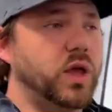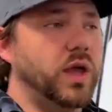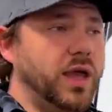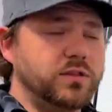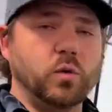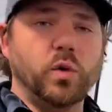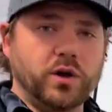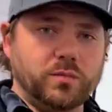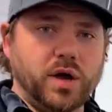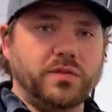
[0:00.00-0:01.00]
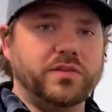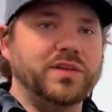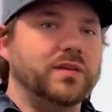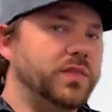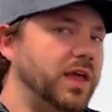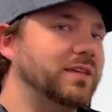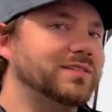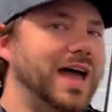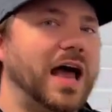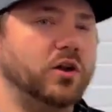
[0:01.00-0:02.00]
in the winter months things
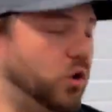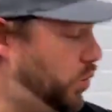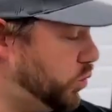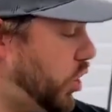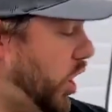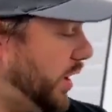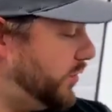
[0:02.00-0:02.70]
not go wrong.